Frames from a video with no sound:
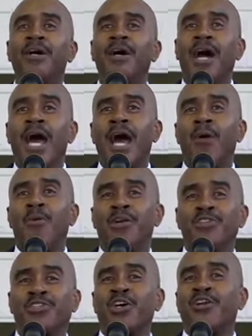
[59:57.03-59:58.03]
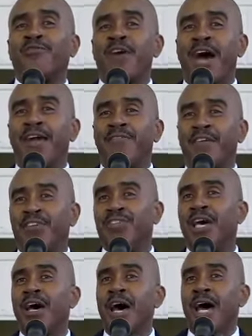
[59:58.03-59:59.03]
Mm-hmm. I want to certify this
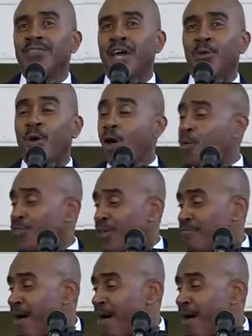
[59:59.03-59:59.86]
as I walk with some